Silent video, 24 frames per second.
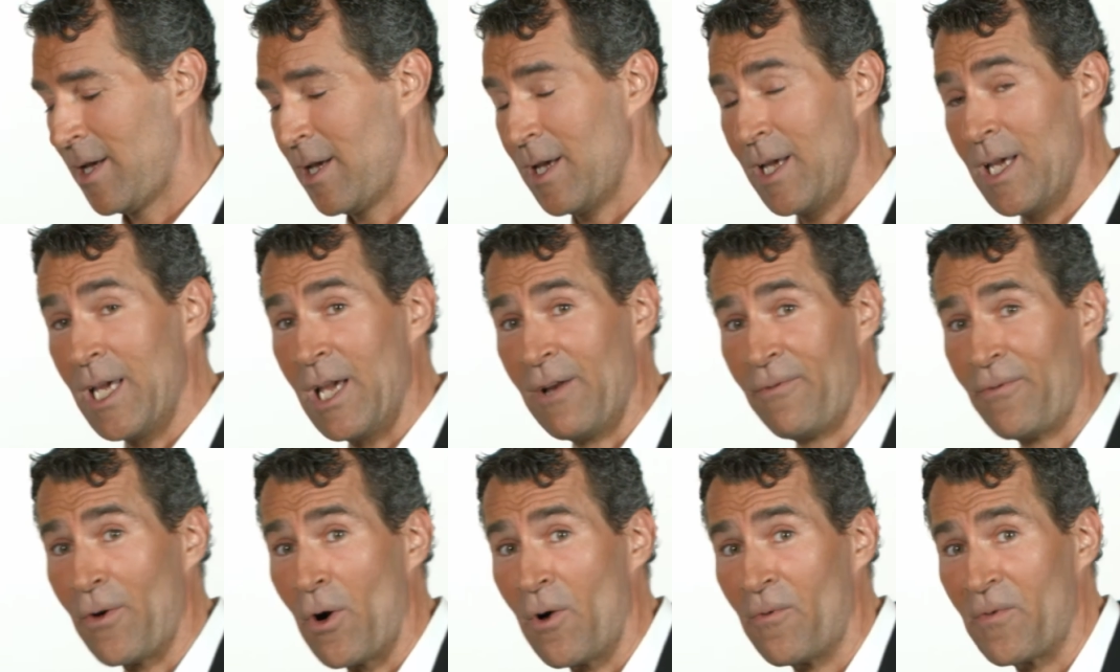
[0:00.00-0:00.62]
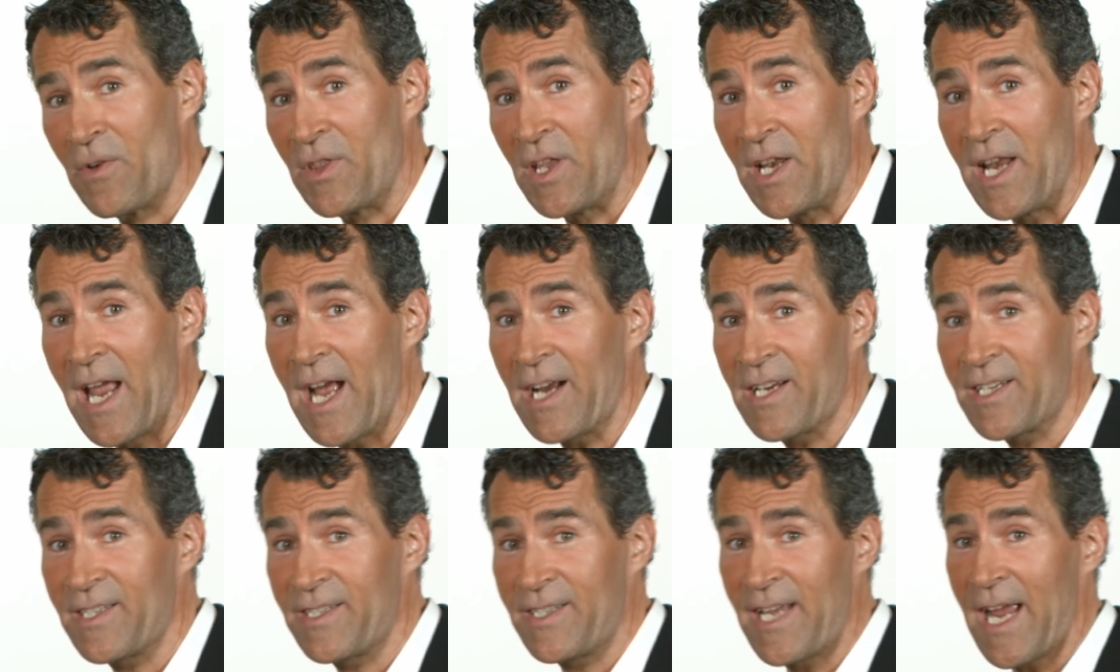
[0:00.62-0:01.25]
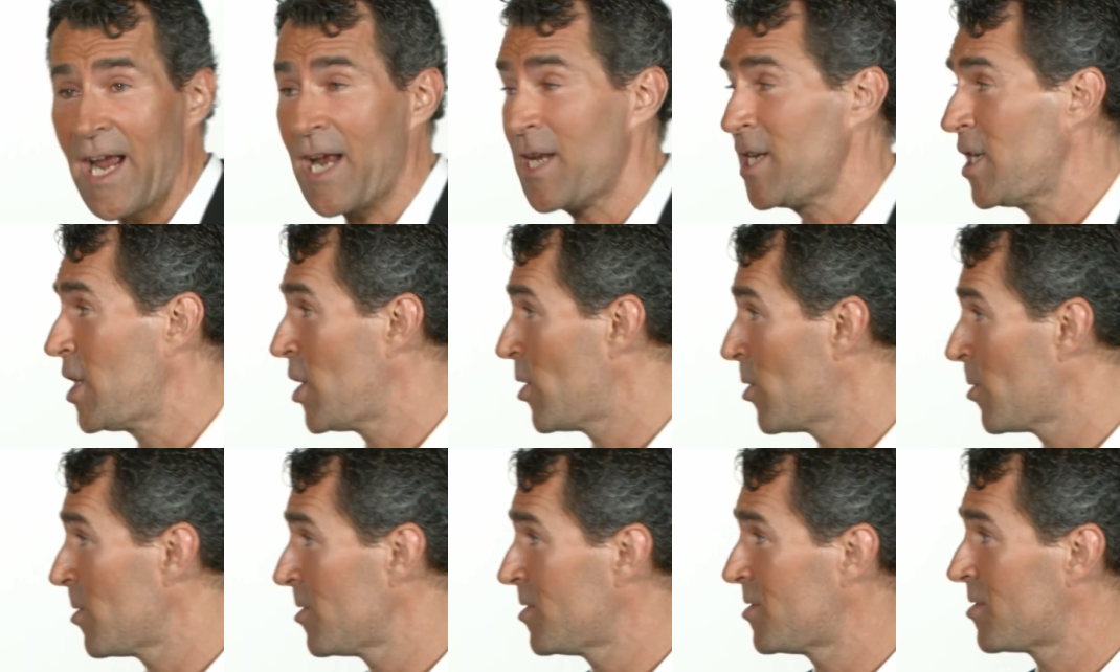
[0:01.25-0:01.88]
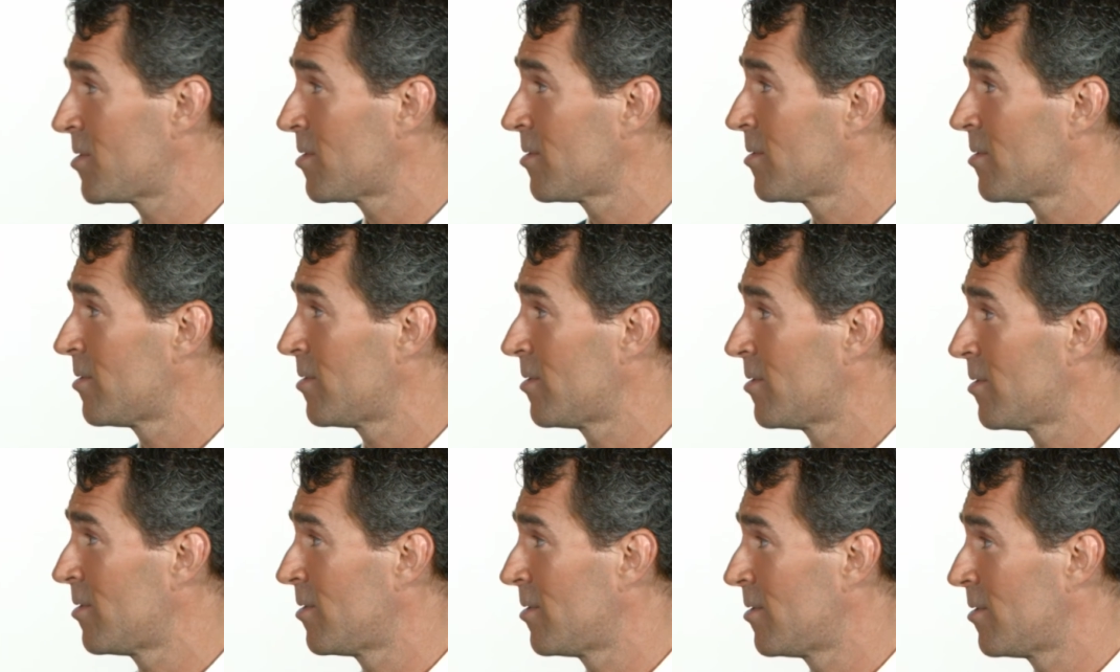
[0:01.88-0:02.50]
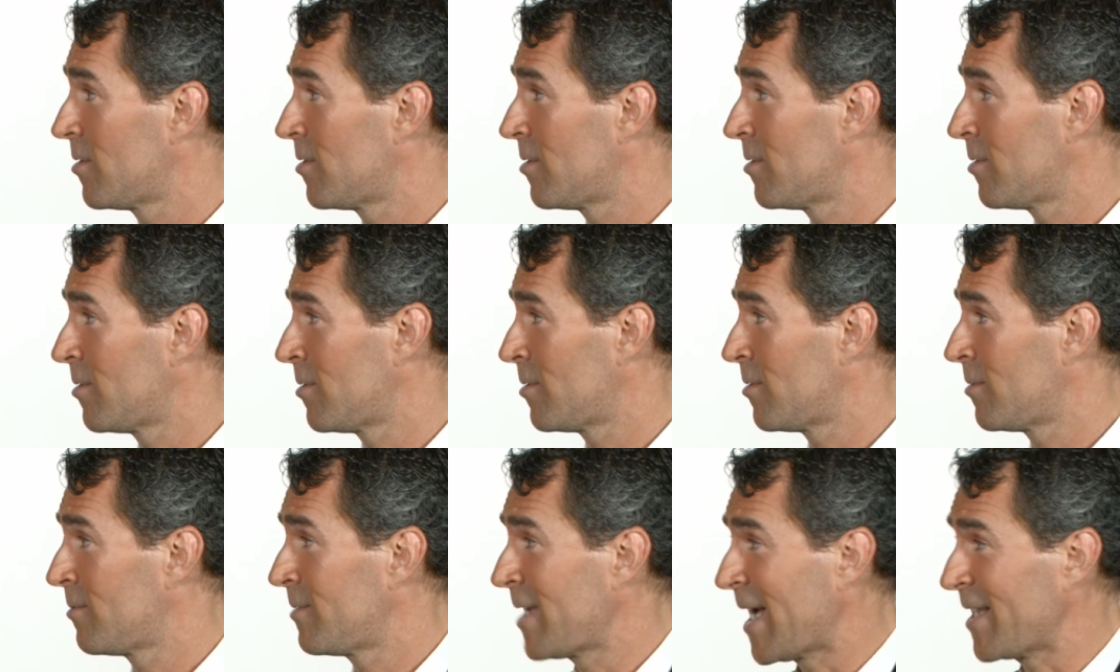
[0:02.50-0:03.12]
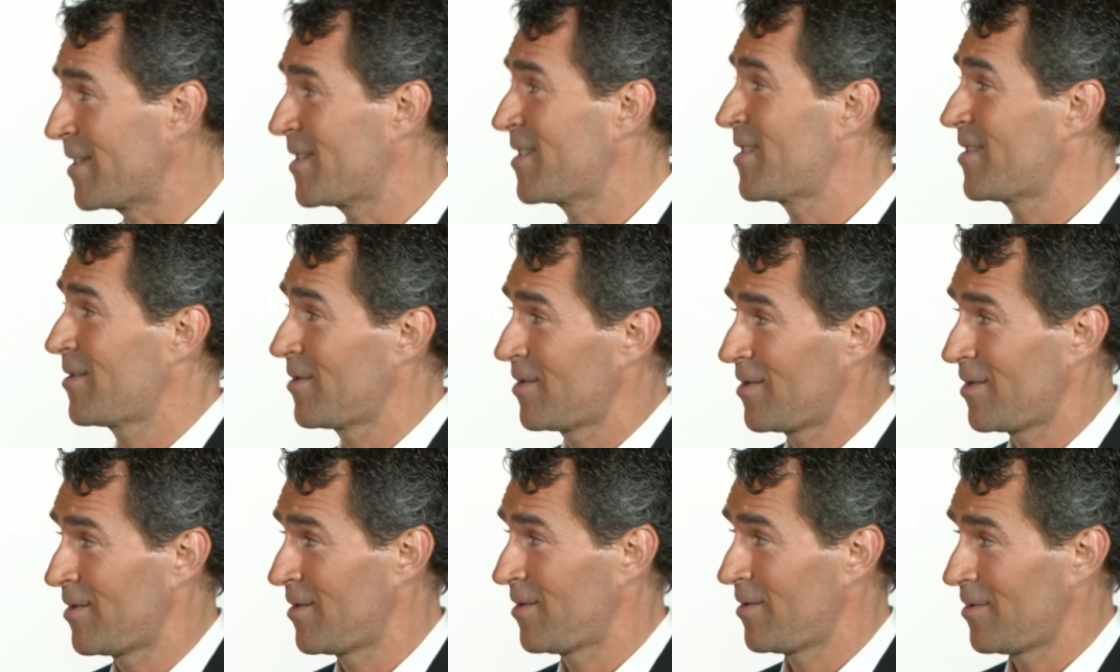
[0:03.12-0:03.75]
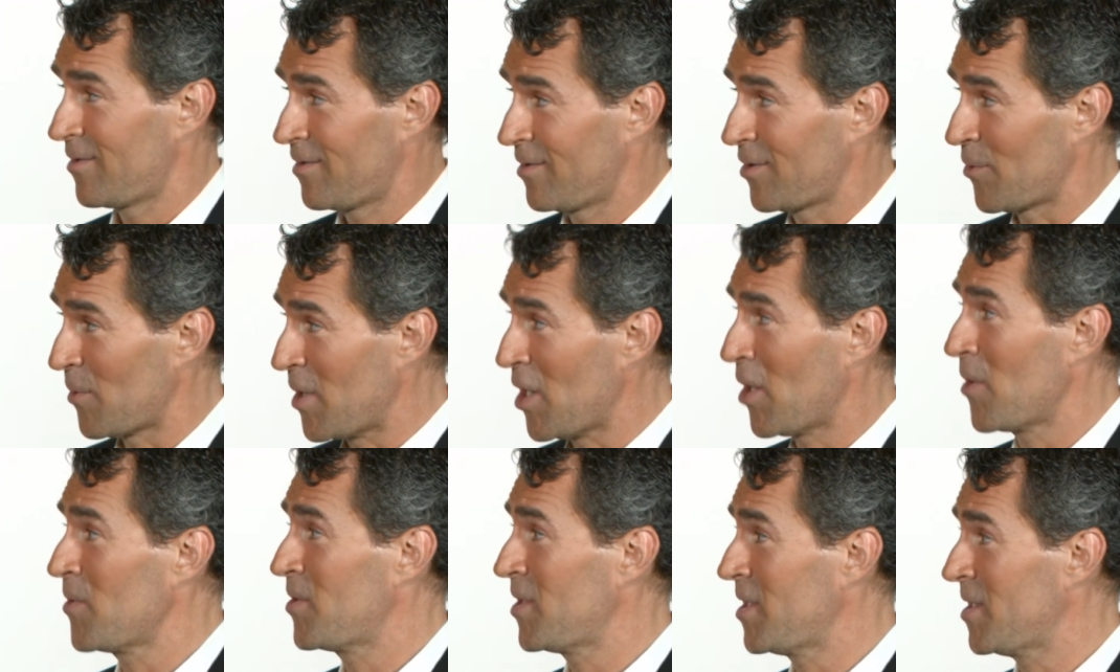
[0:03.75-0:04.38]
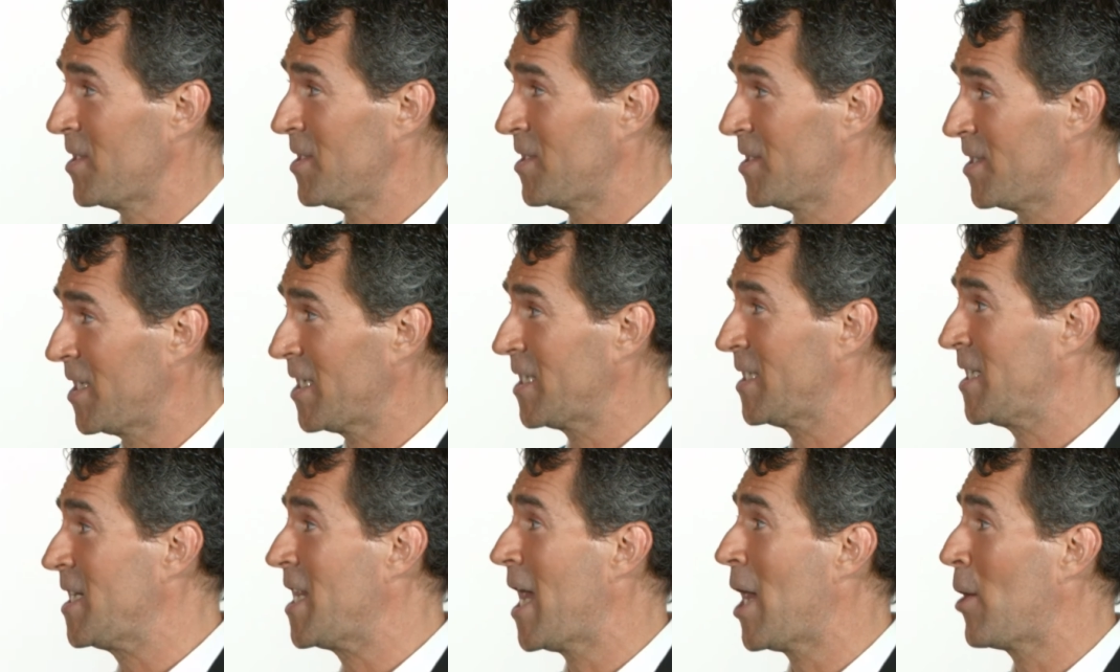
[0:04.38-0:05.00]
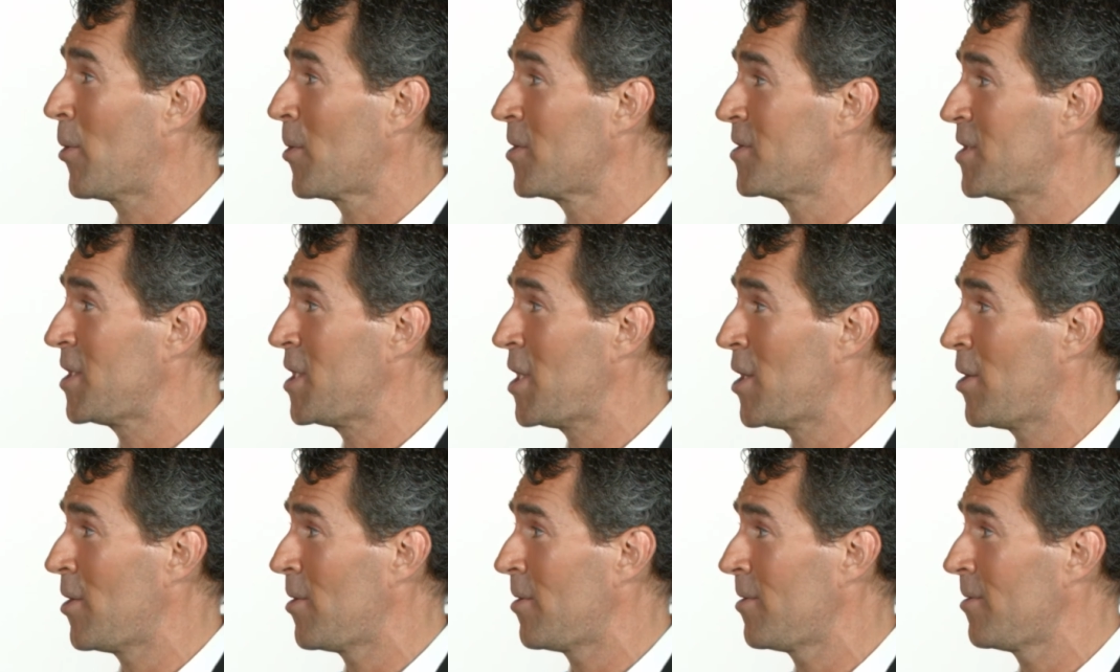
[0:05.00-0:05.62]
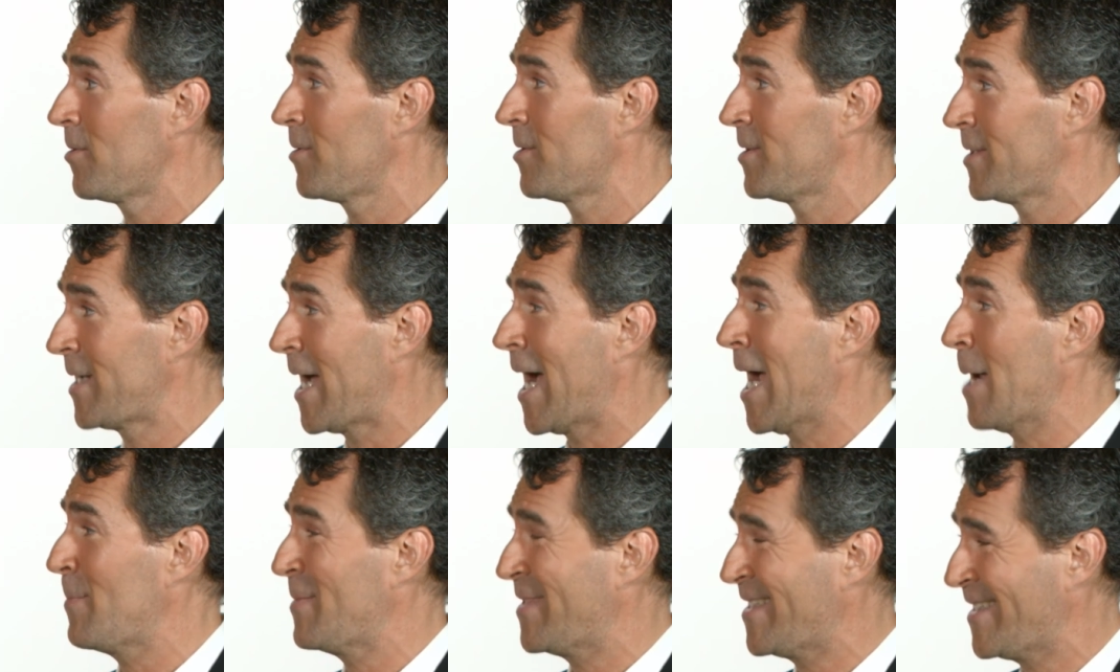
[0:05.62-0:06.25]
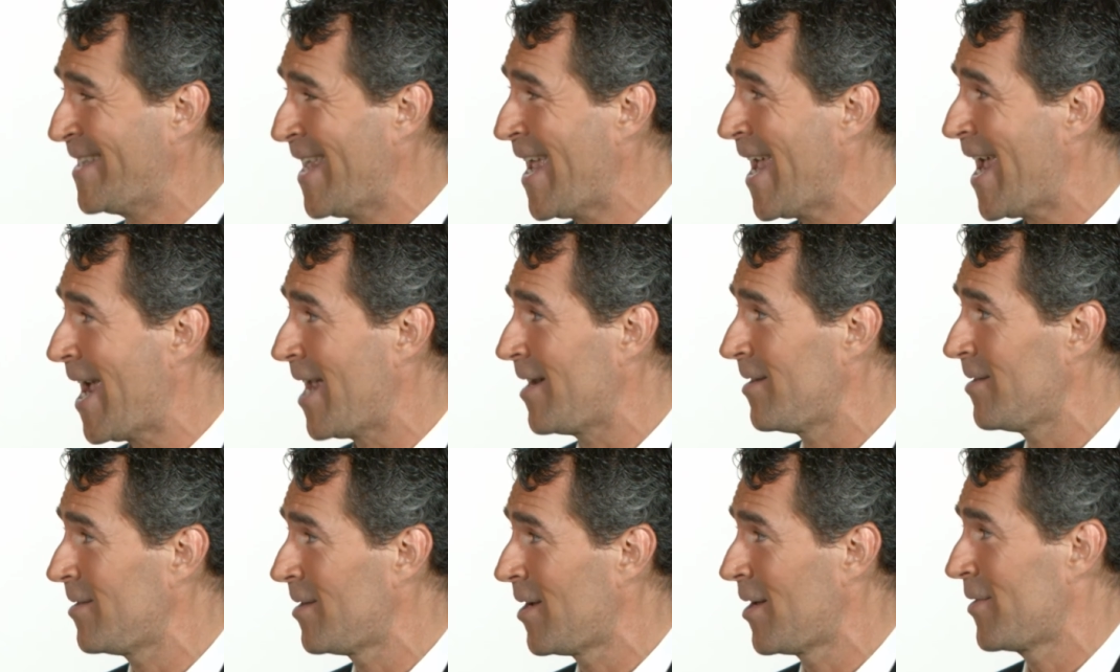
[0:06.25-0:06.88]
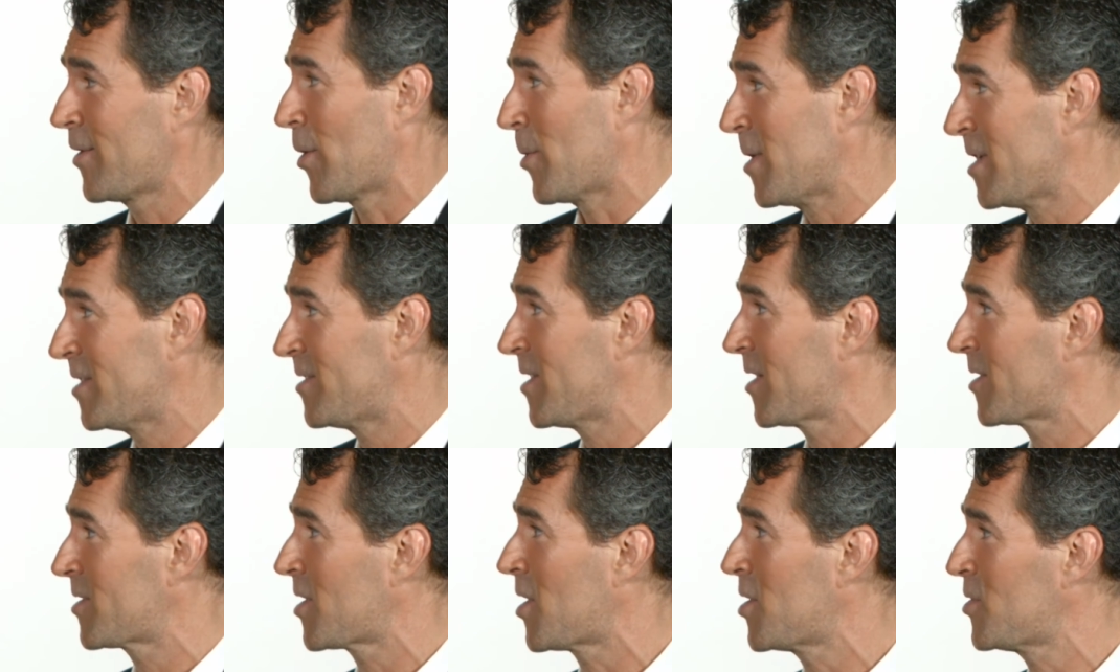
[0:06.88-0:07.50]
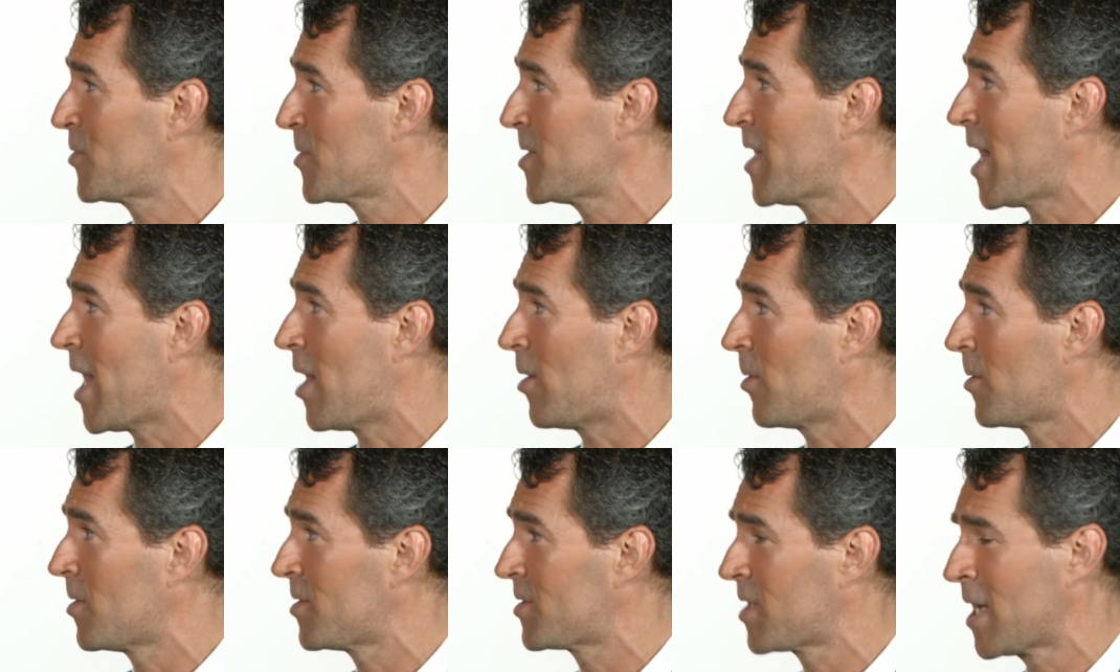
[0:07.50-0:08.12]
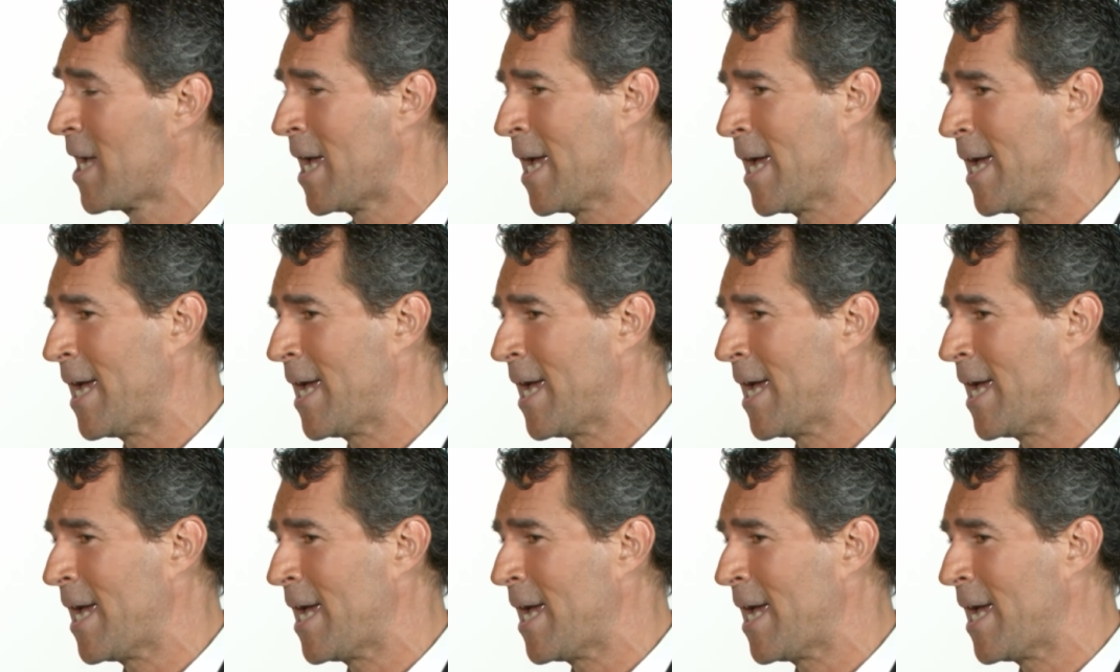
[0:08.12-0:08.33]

if over the next 10 years, that's $360 a year times 10, $3,600.